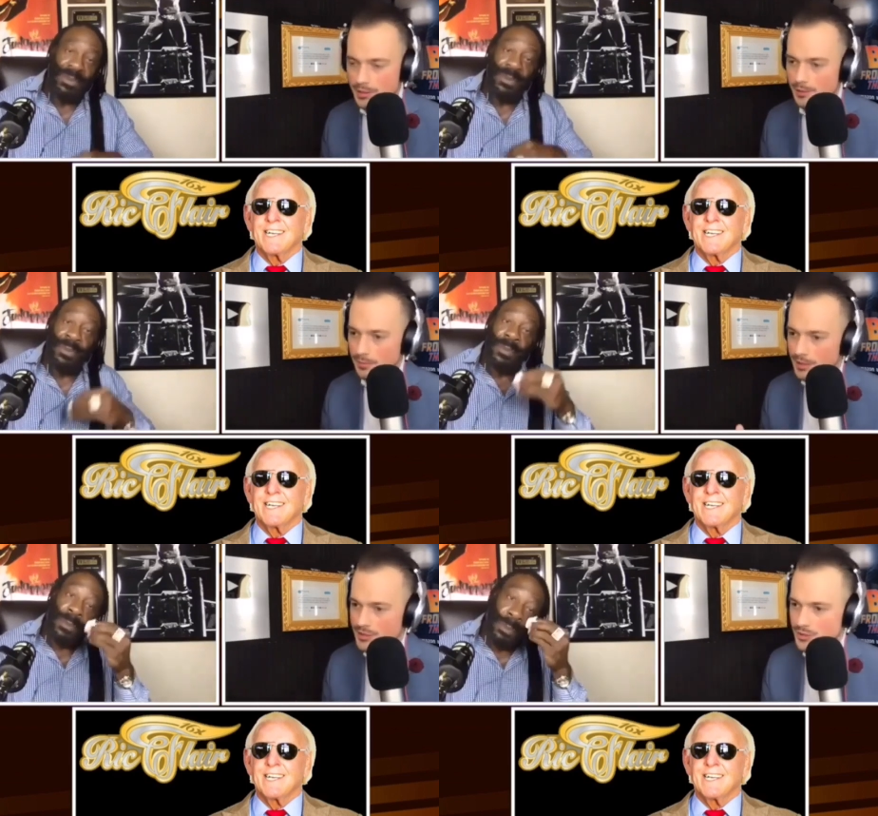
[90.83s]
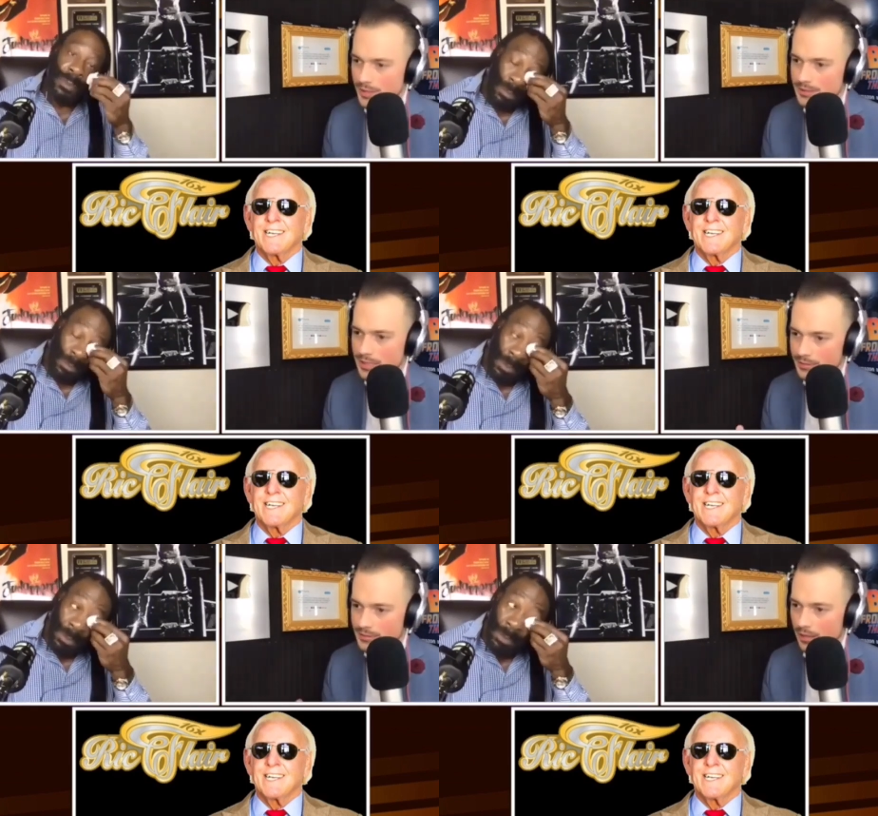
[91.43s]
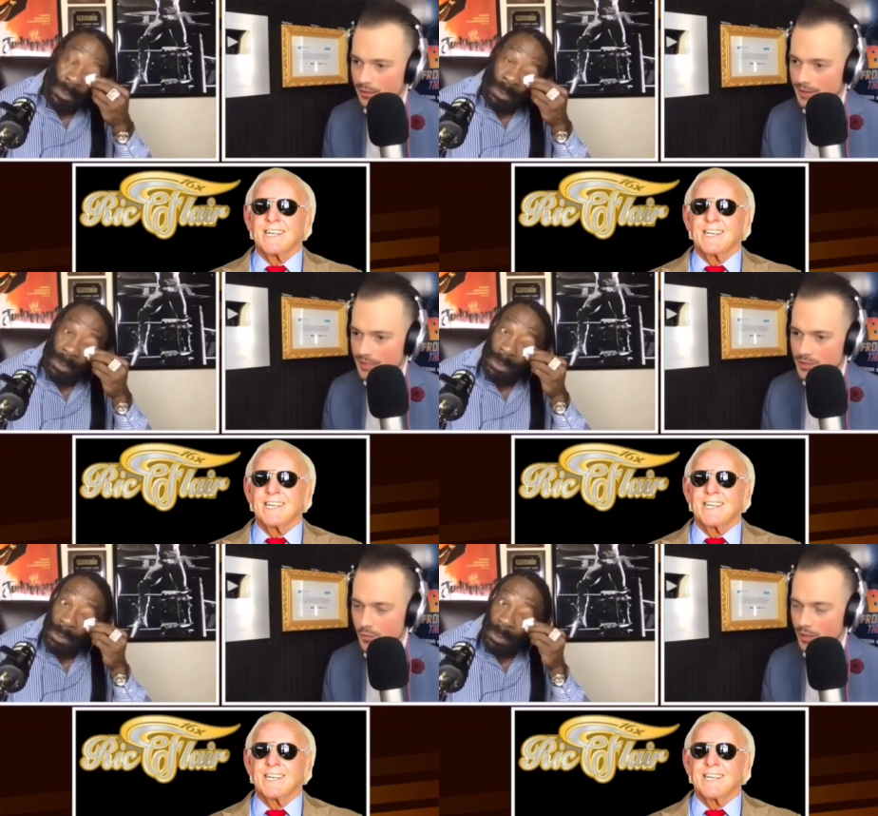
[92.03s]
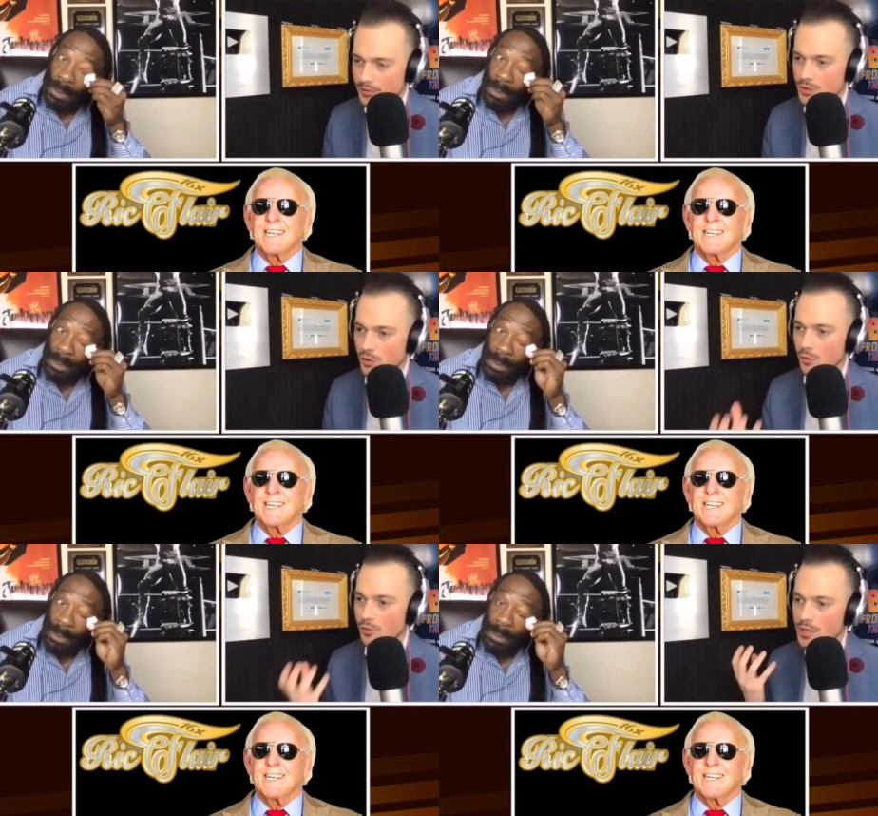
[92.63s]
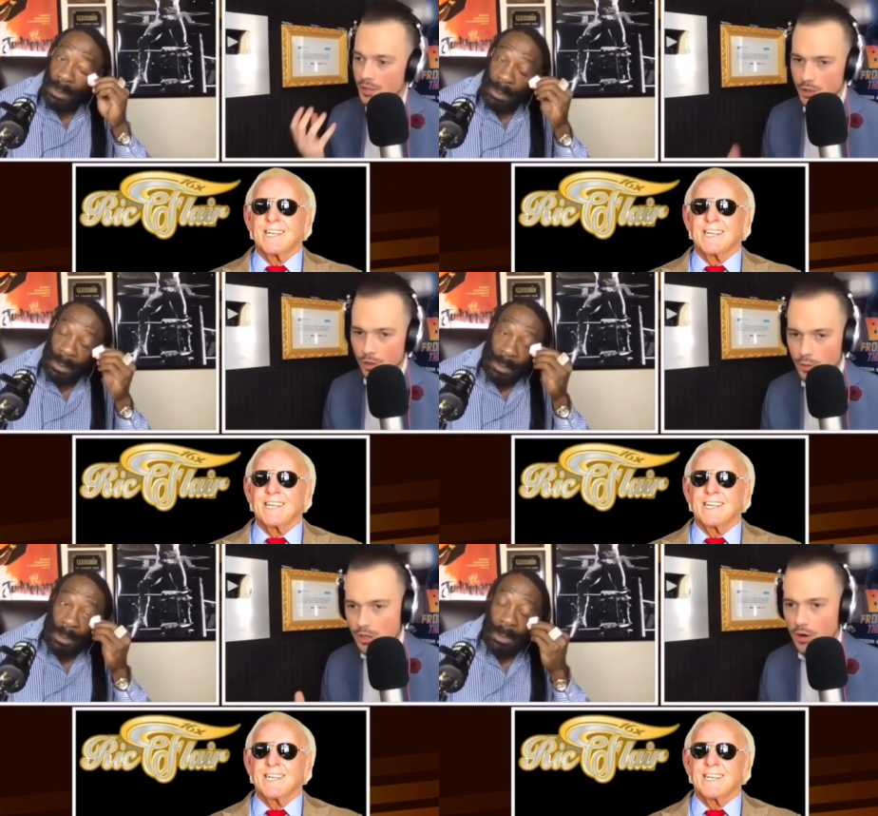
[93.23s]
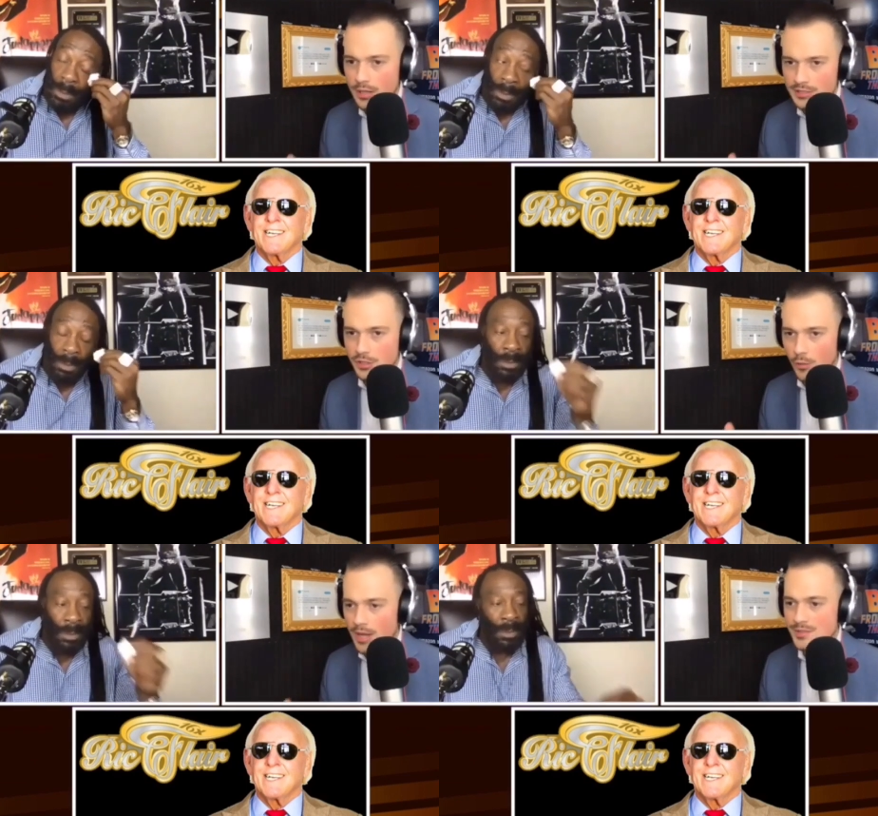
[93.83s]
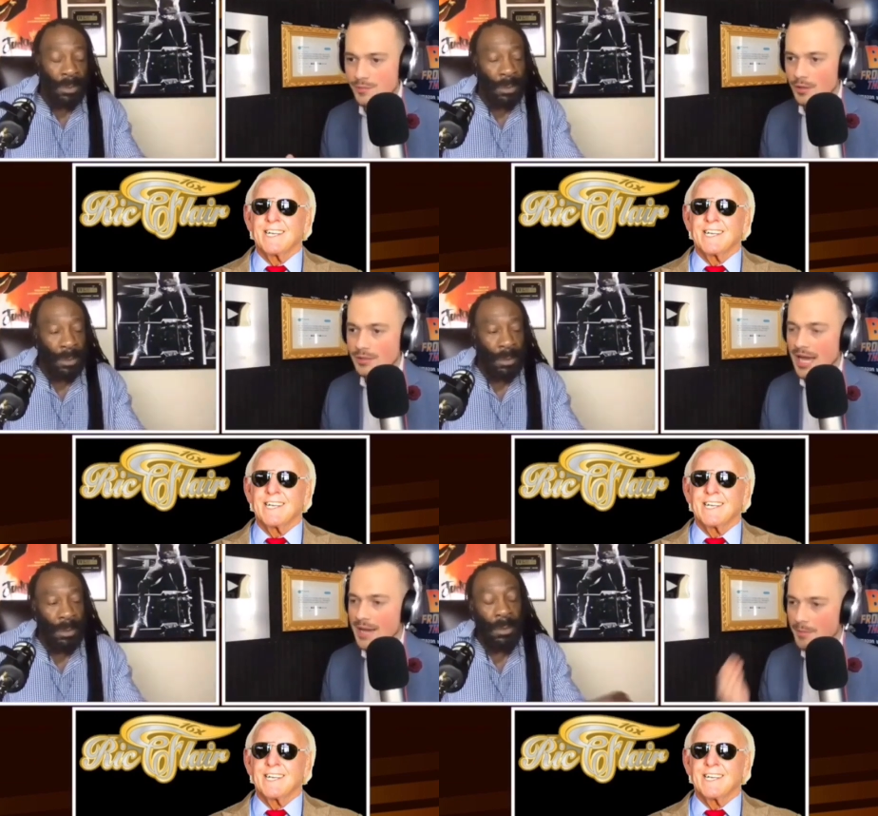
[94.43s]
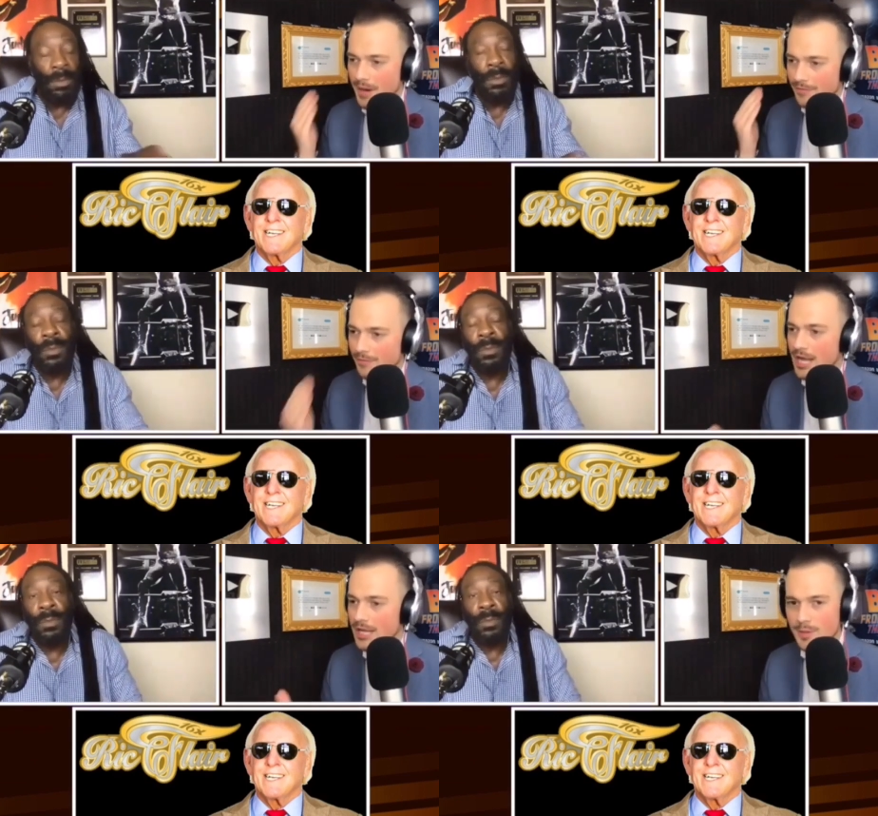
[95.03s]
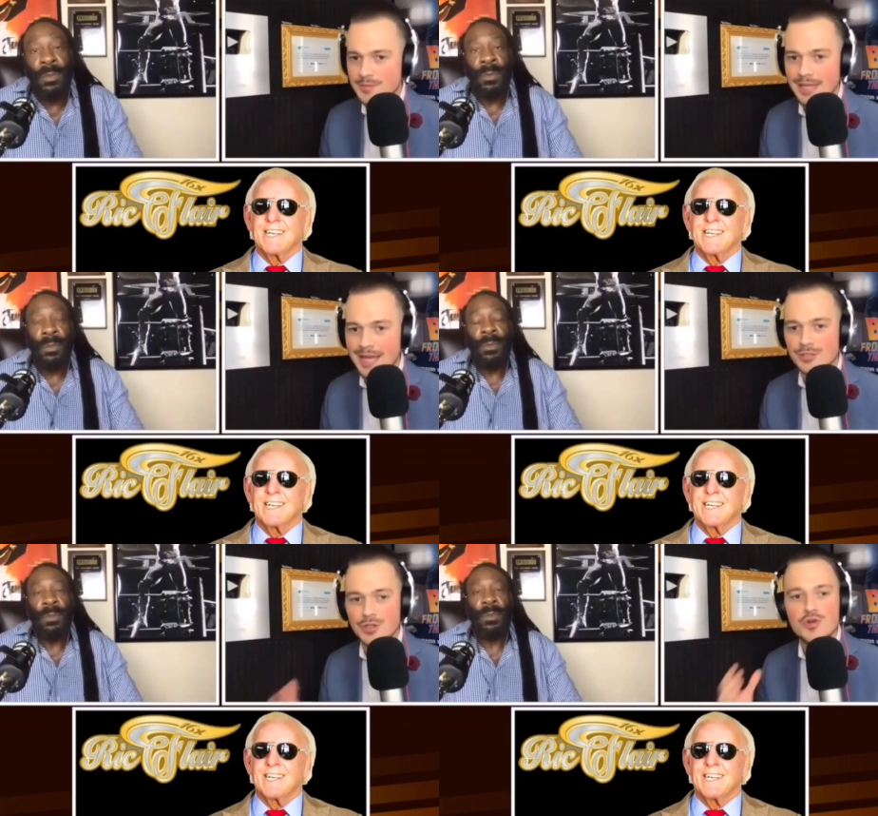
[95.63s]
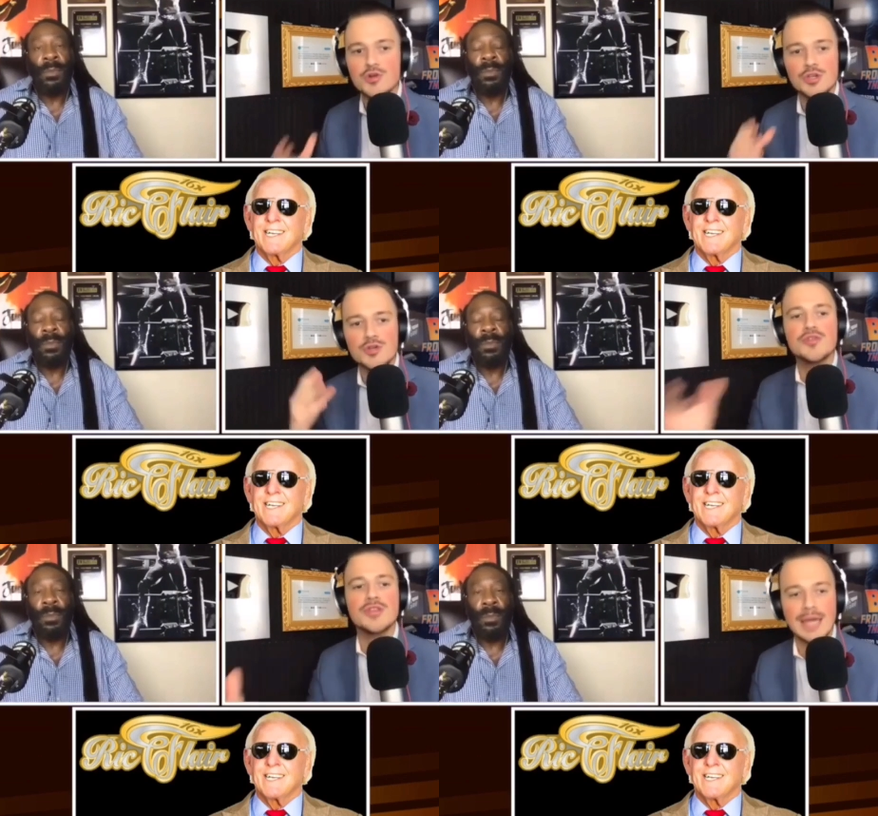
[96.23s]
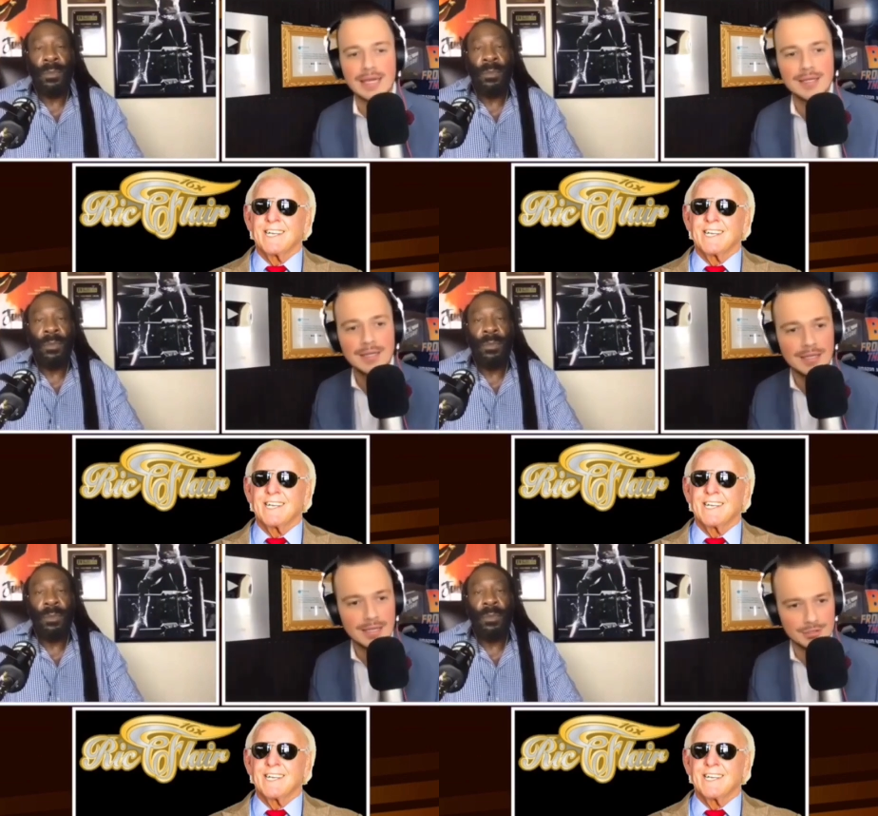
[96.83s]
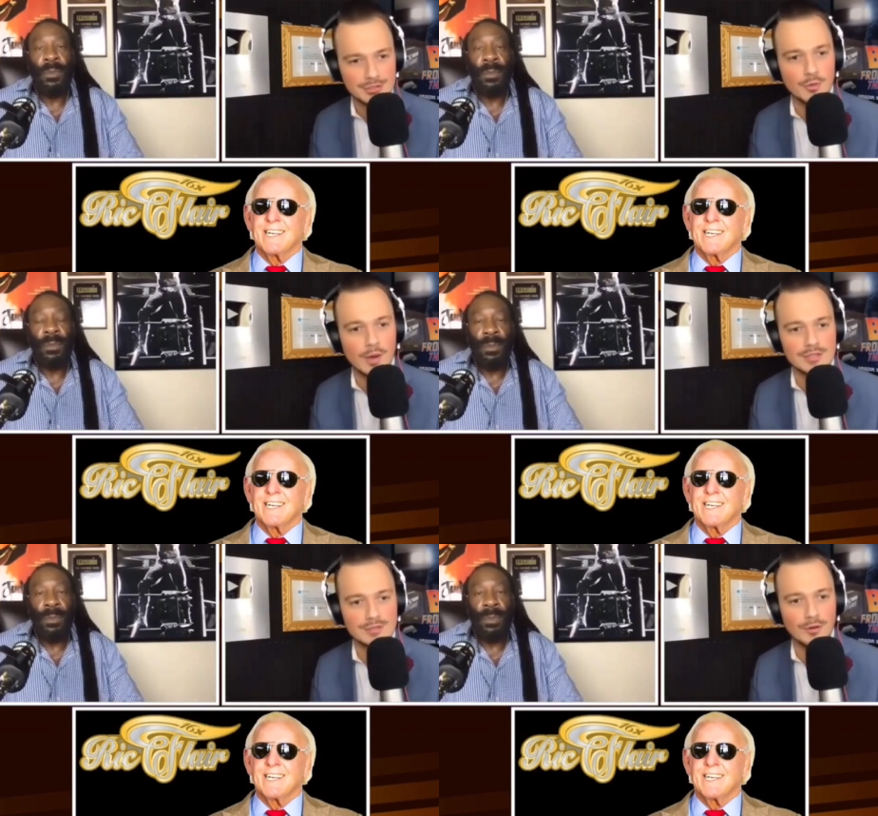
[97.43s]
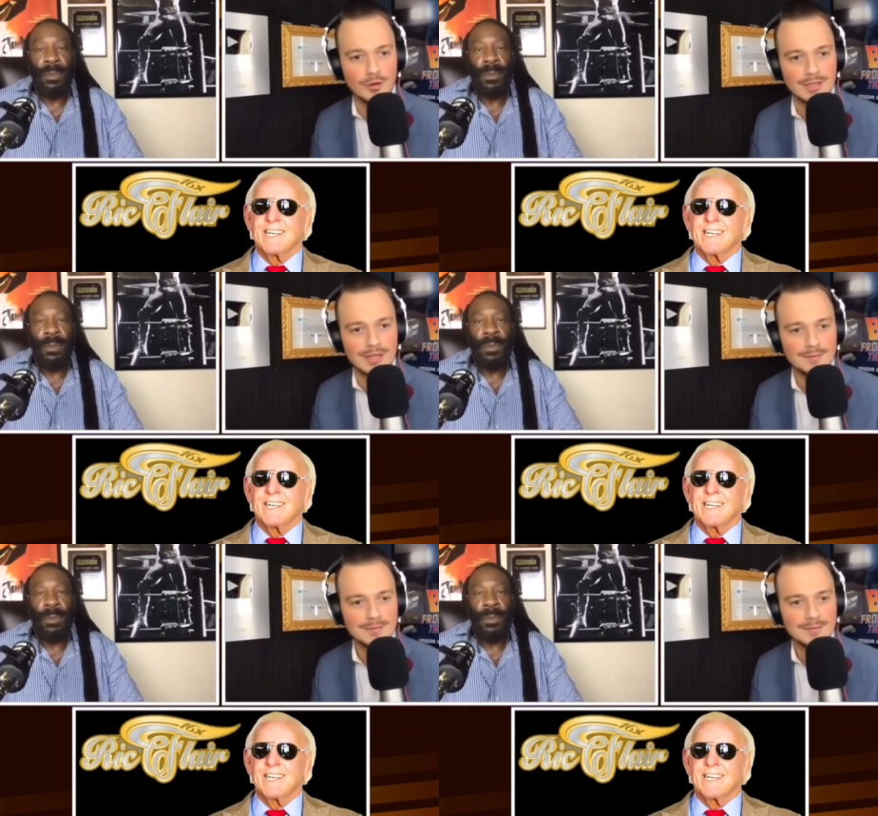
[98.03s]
Speaker 1: their blood, sweat, and tears out in that squared circle? You're regarded as the greatest of all time, and my follow up to that is, who do you think is the greatest of all time?